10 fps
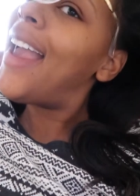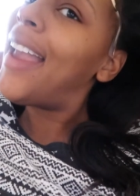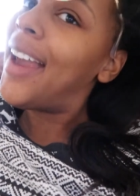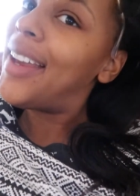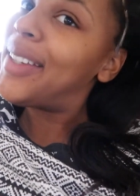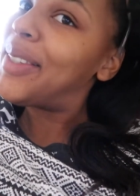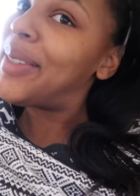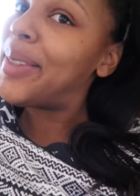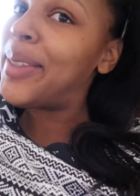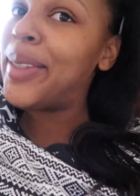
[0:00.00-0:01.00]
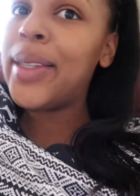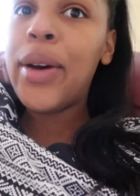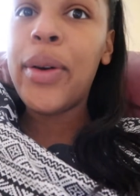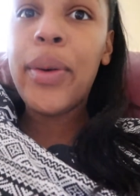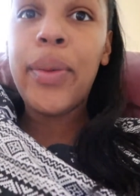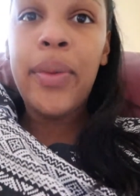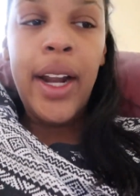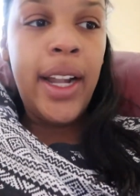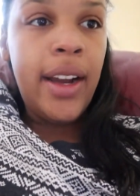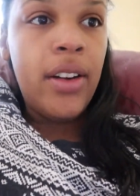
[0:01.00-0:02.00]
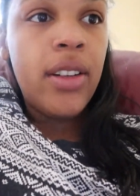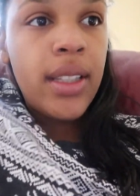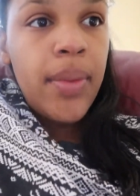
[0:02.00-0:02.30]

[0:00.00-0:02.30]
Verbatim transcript: hey guys so right now it's